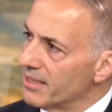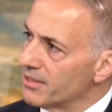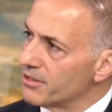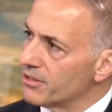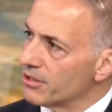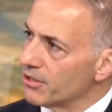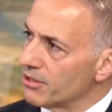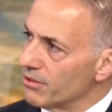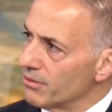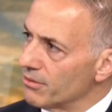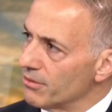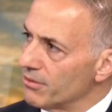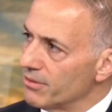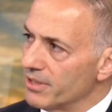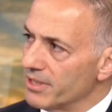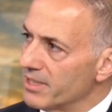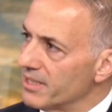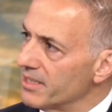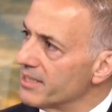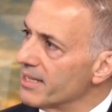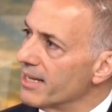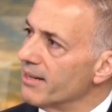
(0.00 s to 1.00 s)
secure than
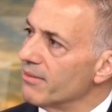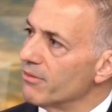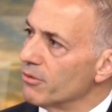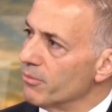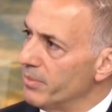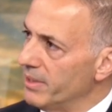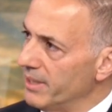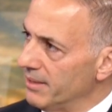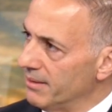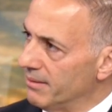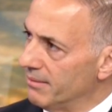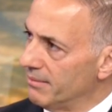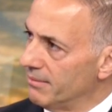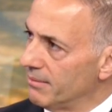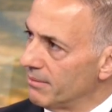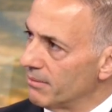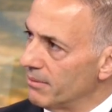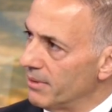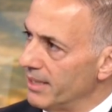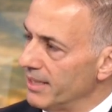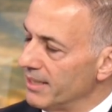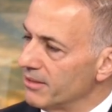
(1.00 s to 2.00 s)
he's ever been,
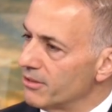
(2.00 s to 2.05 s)
right?